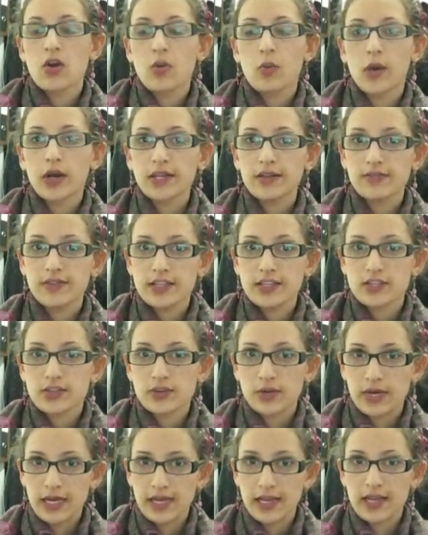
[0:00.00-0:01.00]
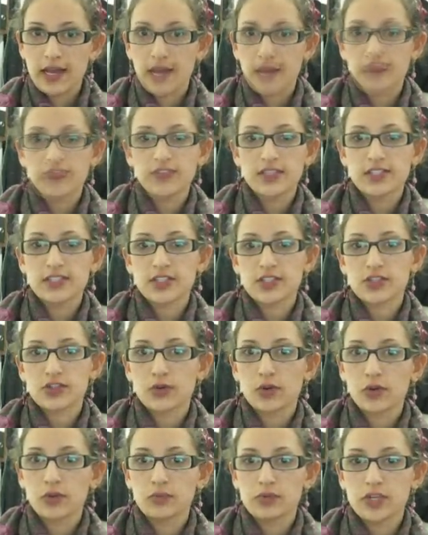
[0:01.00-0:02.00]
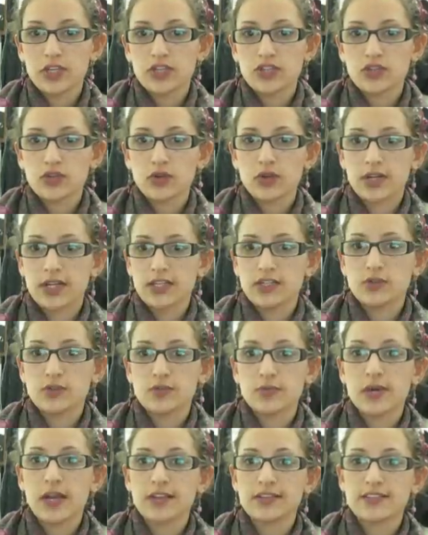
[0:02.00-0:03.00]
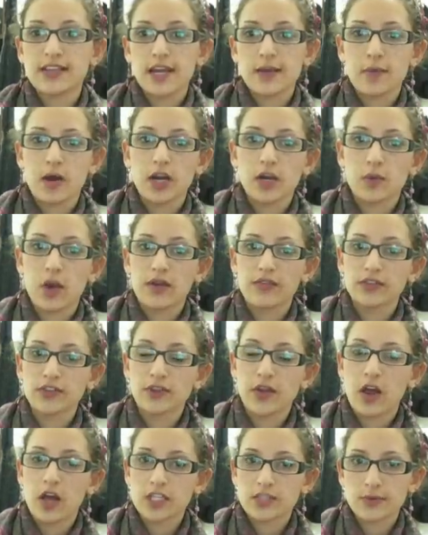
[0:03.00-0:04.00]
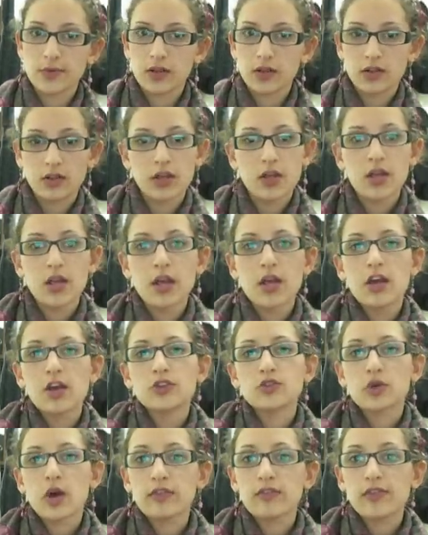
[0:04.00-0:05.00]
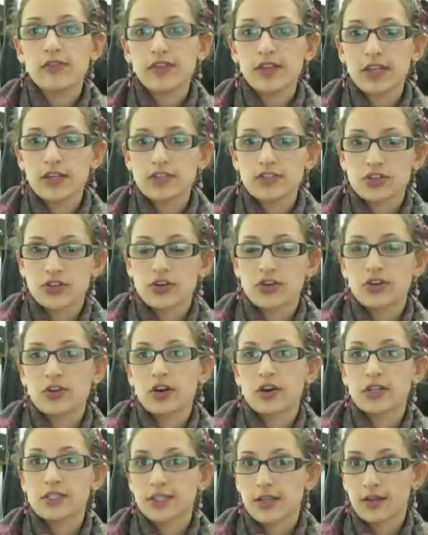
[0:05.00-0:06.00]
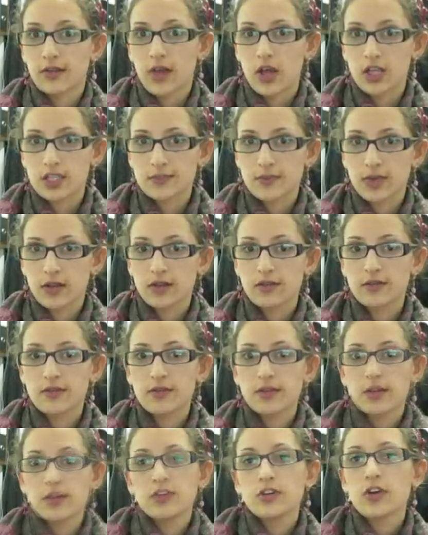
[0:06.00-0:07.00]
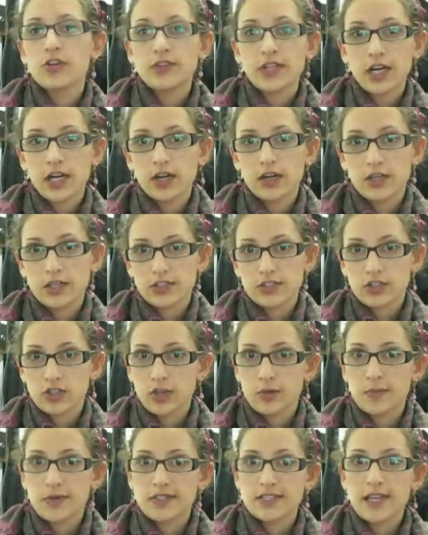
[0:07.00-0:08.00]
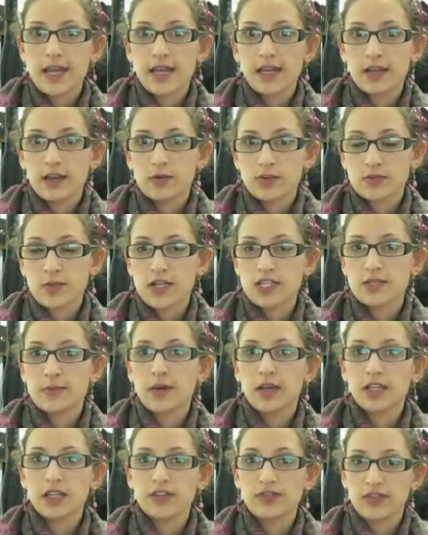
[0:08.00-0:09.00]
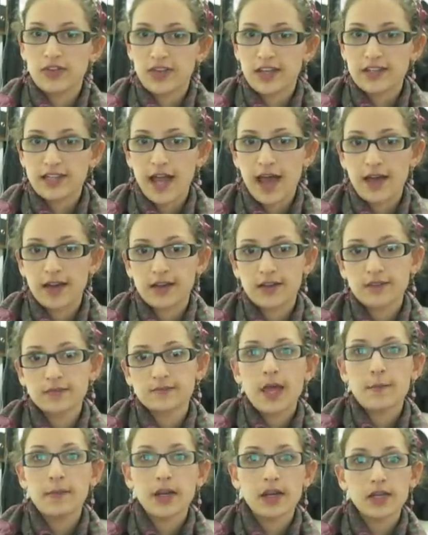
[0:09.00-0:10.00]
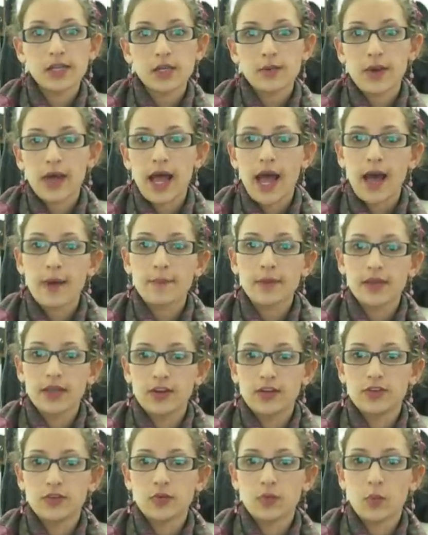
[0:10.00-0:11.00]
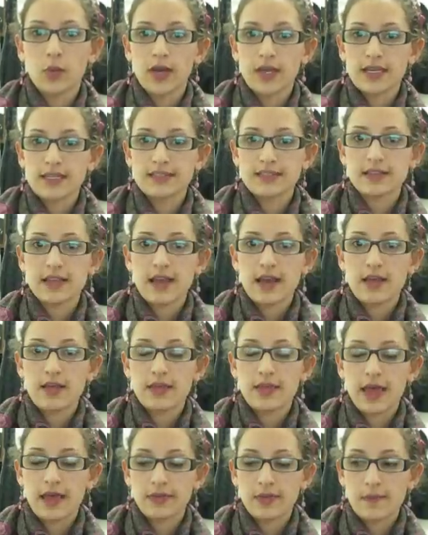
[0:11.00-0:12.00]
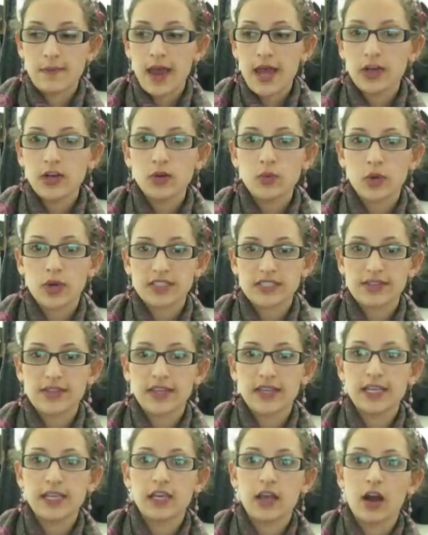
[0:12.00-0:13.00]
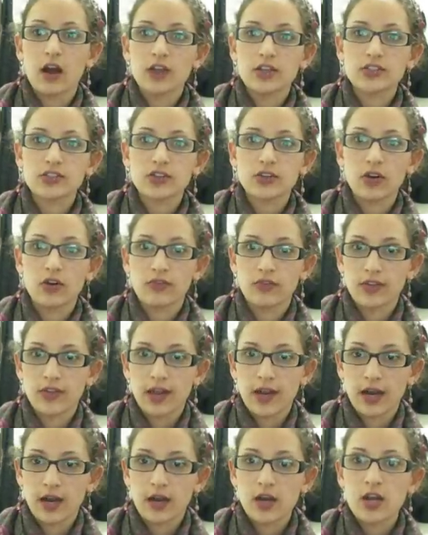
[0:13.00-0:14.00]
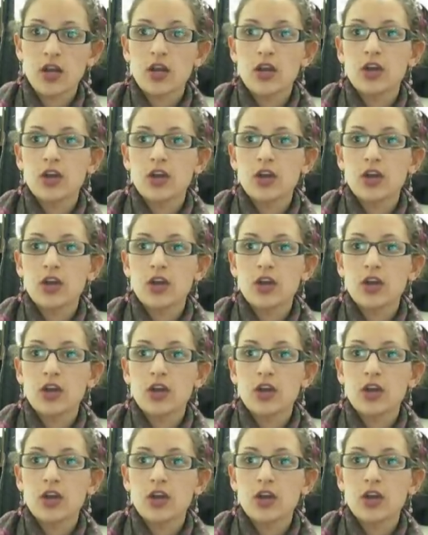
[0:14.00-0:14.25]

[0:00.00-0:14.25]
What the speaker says: One of these three, a 56-year-old British tourist, was pronounced dead upon arrival to the hospital. 12 of the injured are still in the hospital. No terrorist group is taking responsibility for the attack. Apparently what happened was that the man who works at the kiosk over there